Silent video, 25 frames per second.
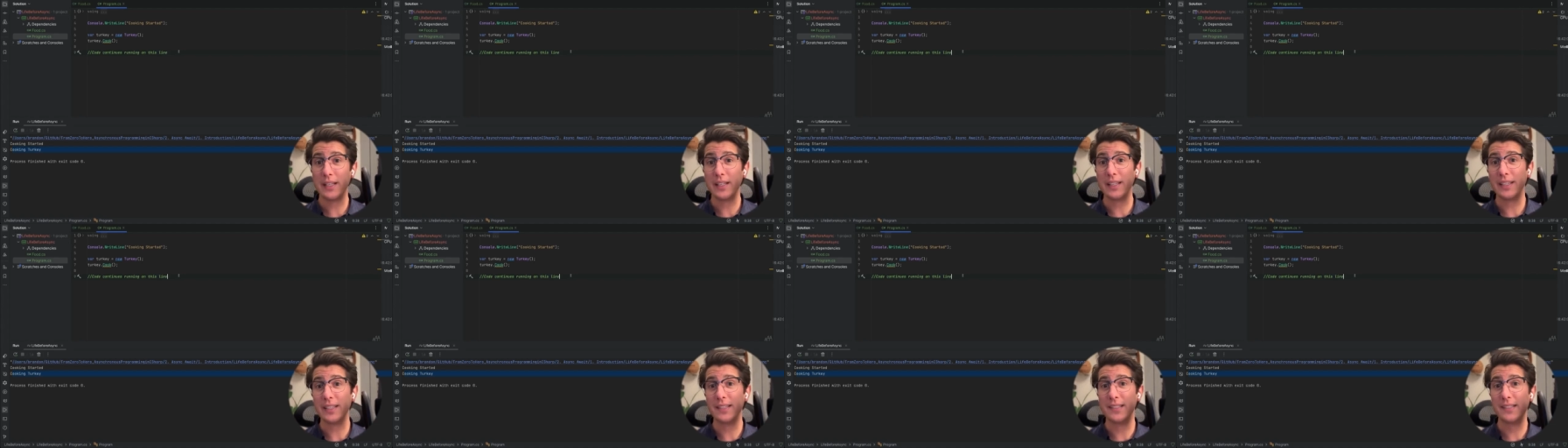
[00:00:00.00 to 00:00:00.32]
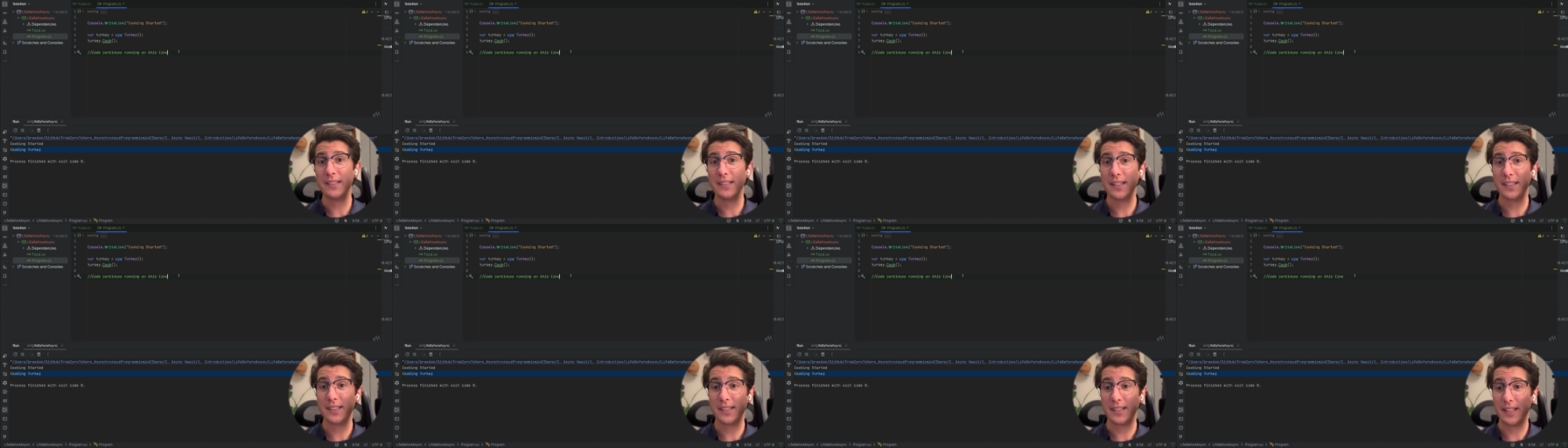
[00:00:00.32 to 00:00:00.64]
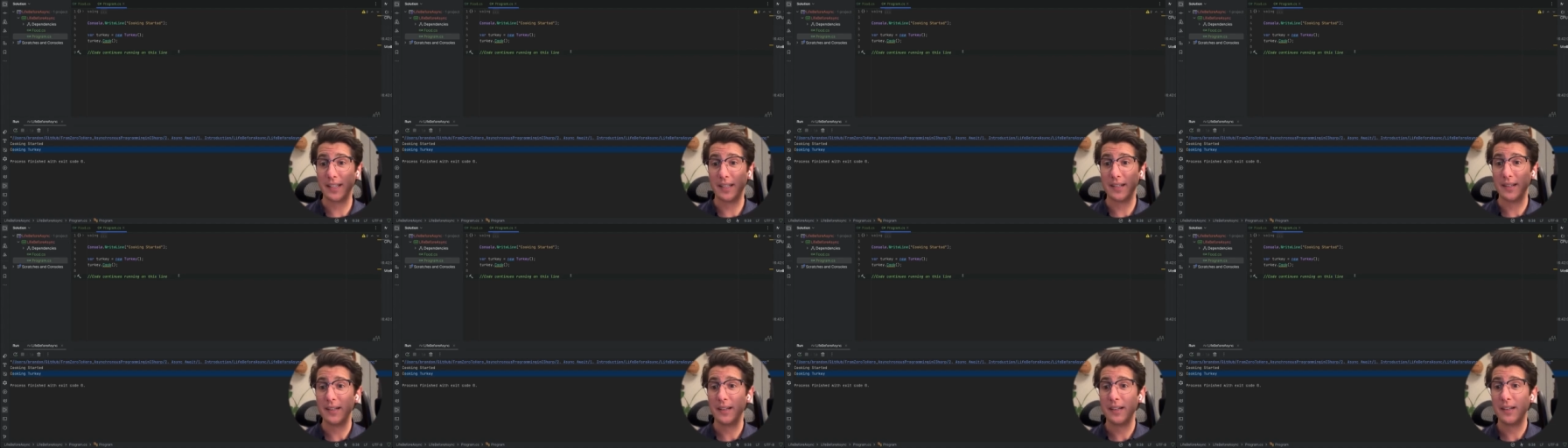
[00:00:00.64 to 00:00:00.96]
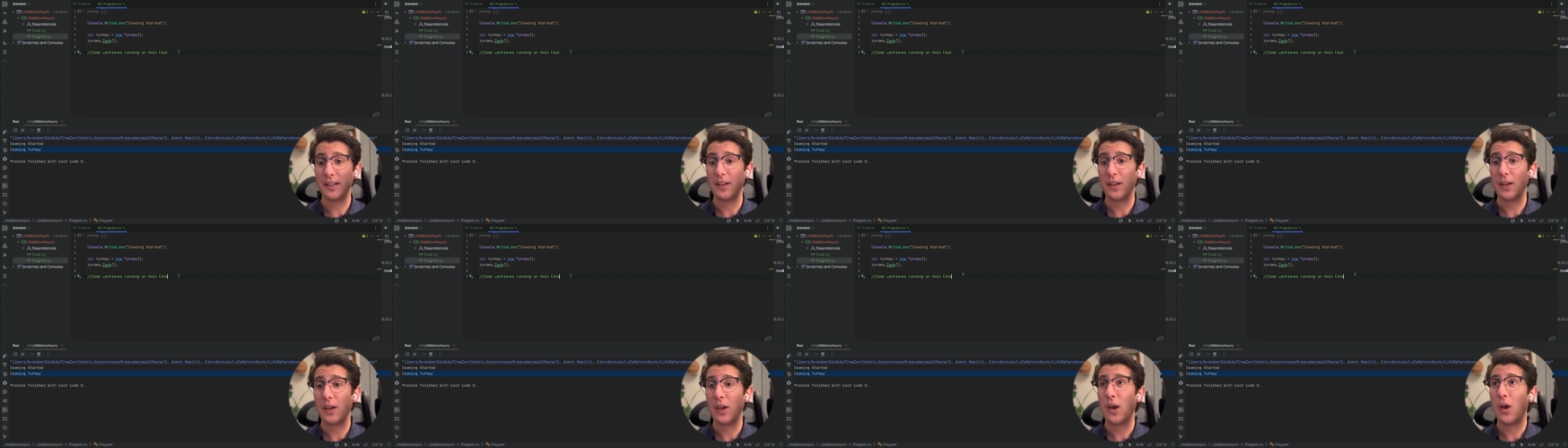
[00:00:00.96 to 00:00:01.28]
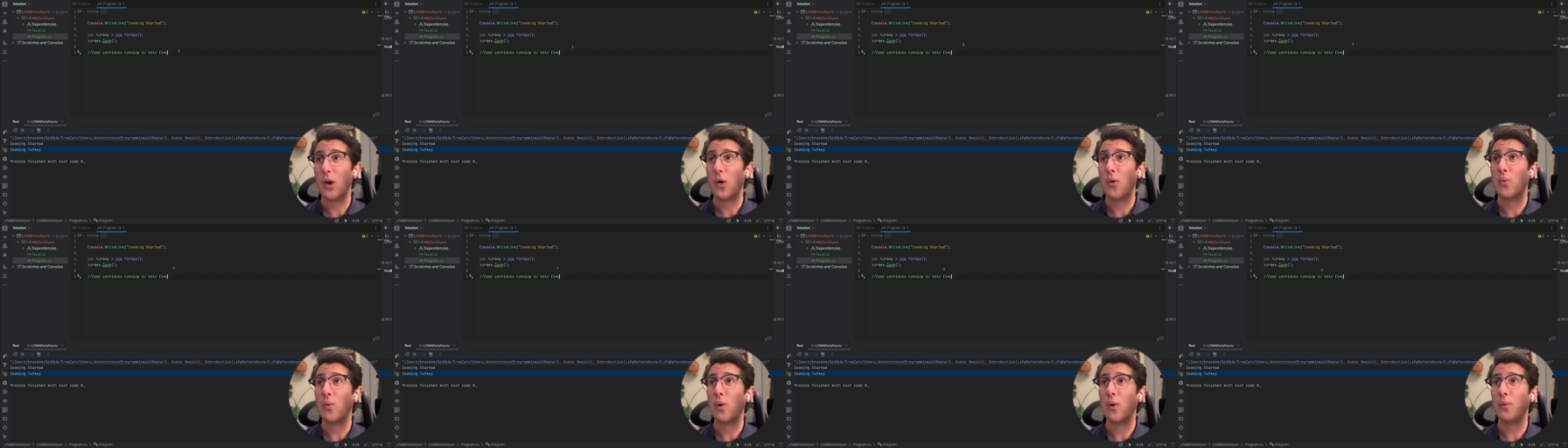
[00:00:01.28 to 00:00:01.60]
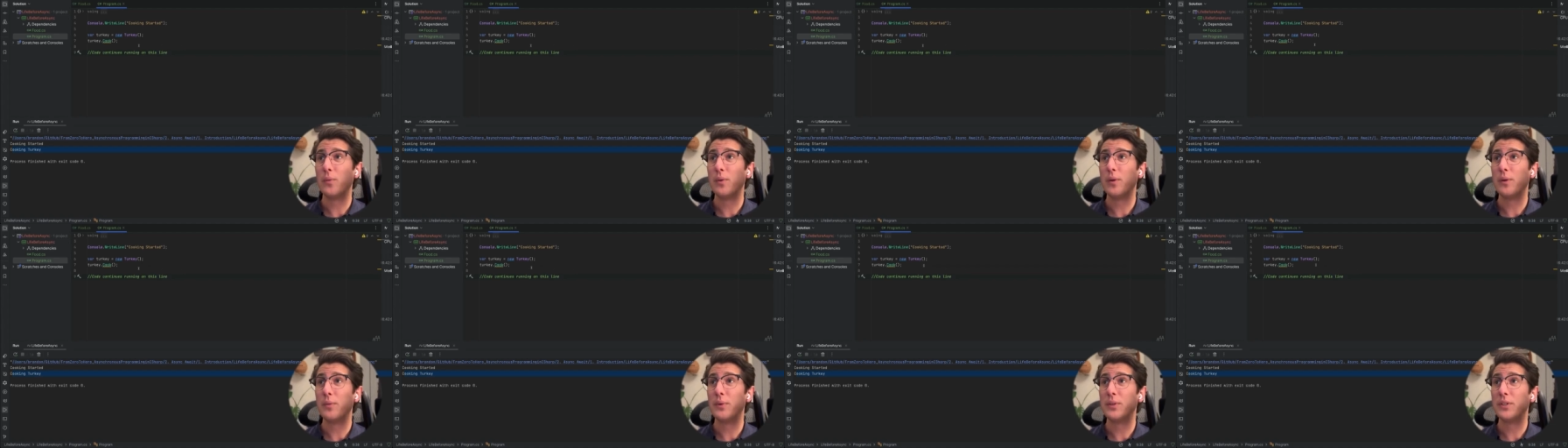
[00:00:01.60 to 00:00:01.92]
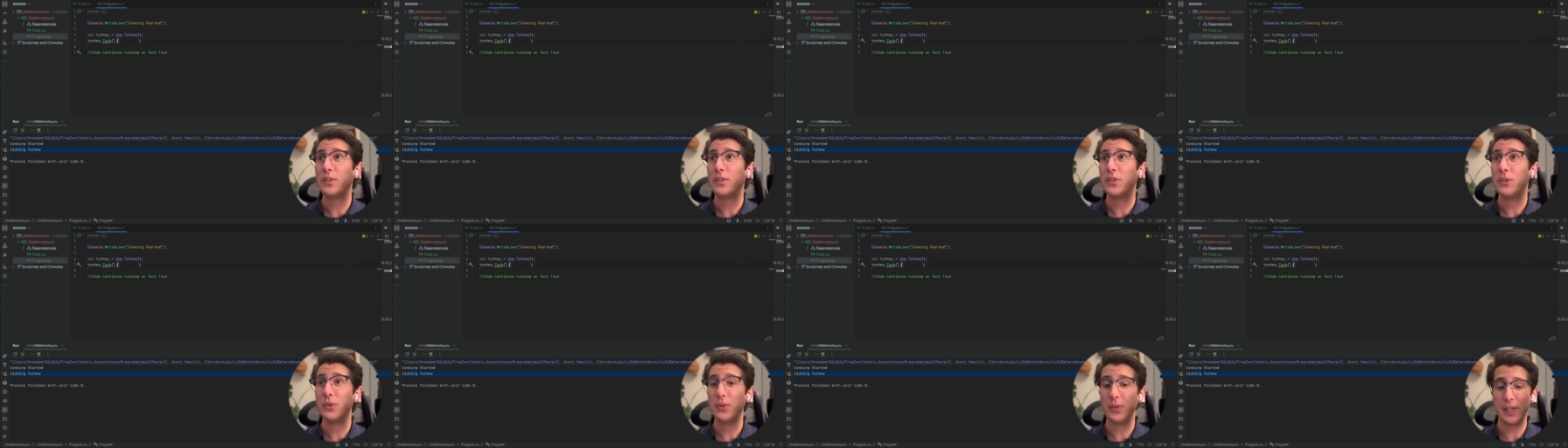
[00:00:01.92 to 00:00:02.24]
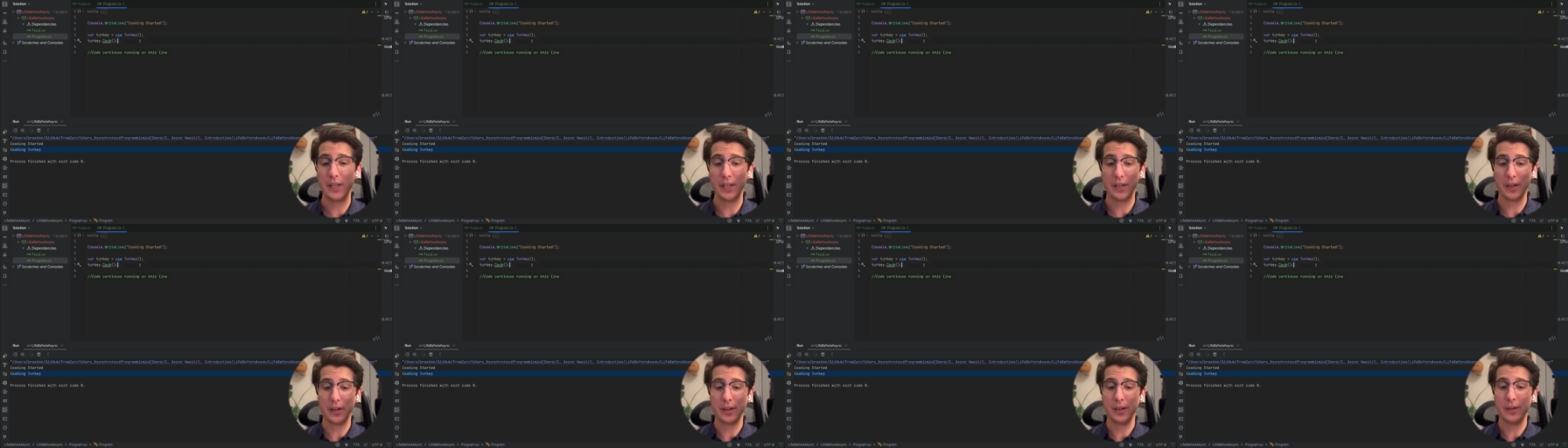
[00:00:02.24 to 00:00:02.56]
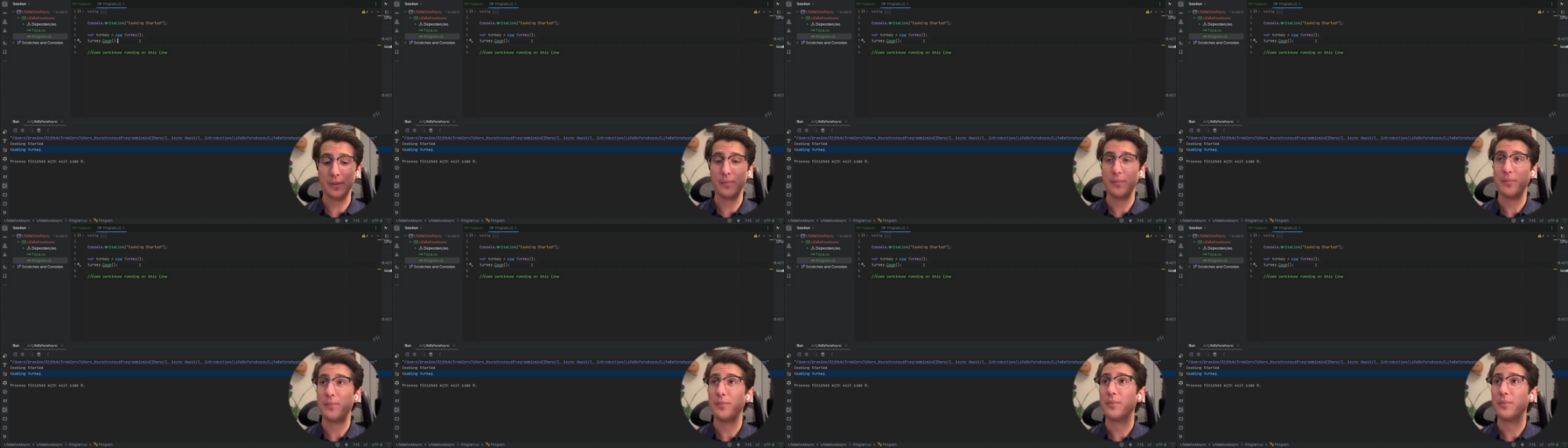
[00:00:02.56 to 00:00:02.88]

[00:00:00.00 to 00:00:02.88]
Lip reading: existed, what we would do here